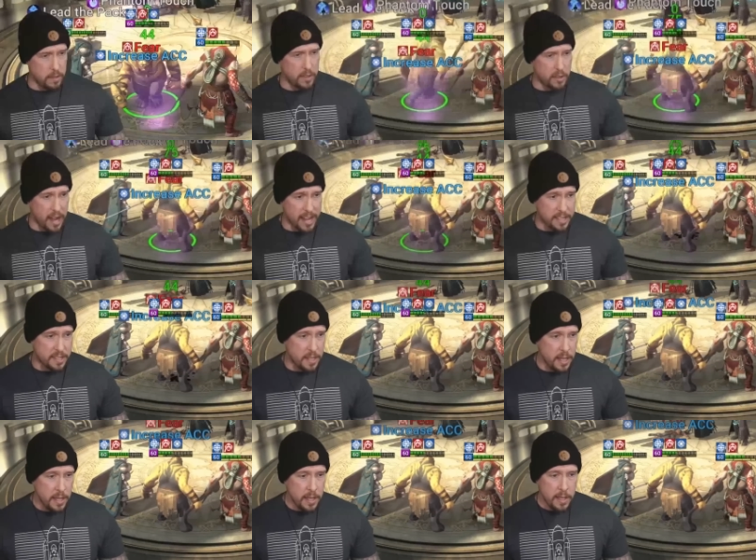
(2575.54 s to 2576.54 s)
the Drakes.
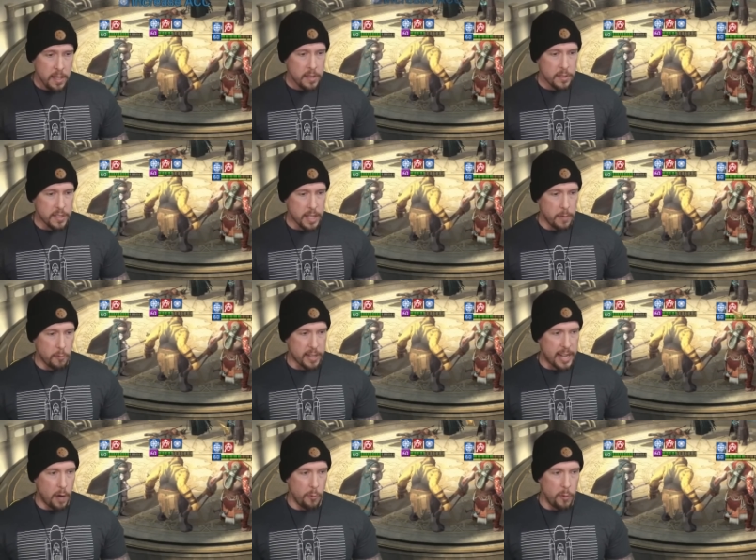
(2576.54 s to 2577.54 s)
This is going to
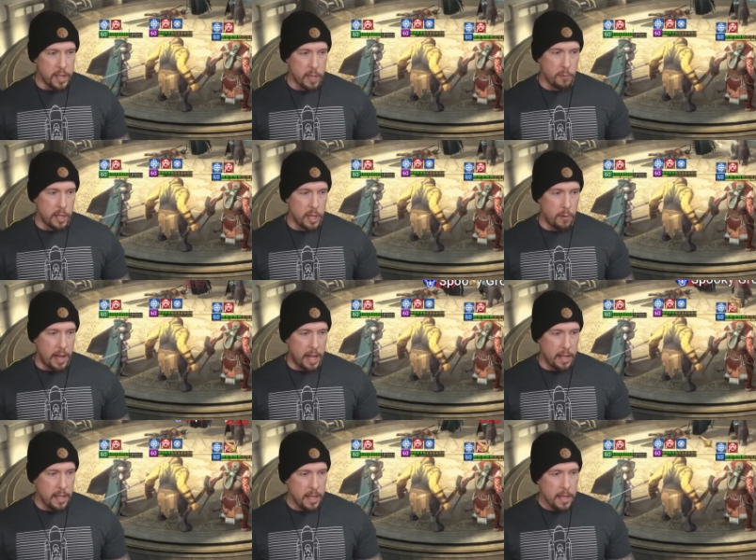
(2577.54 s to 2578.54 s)
work out really, really
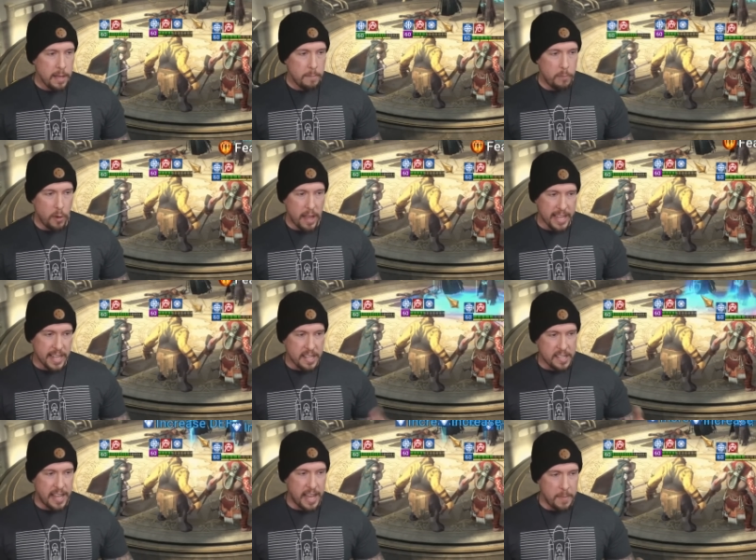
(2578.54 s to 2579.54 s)
well. Boy, I got to
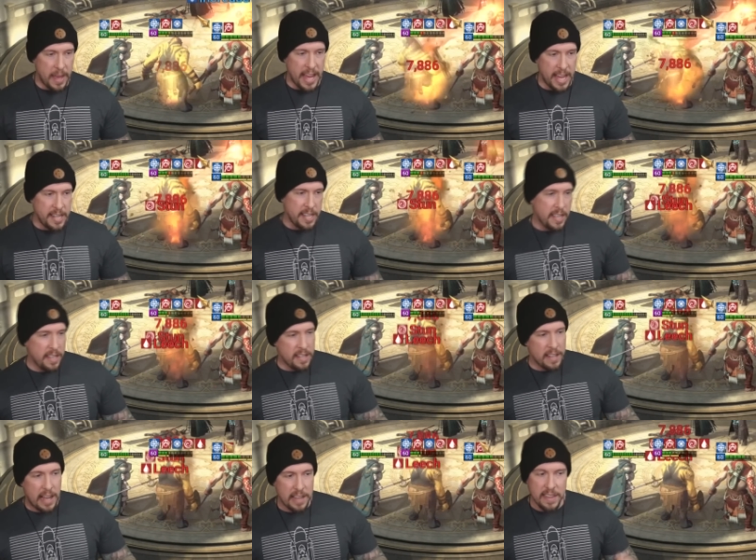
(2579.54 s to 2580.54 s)
say, man,
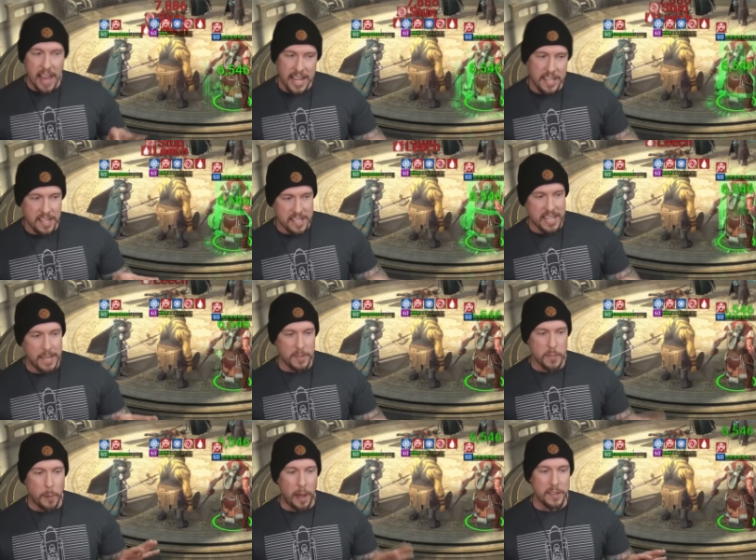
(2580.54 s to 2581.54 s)
I like this team.
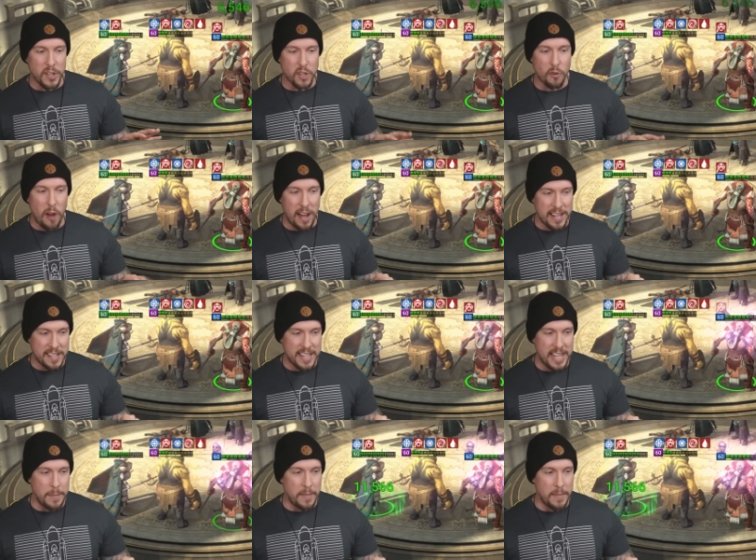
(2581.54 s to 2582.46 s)
This is probably the strongest team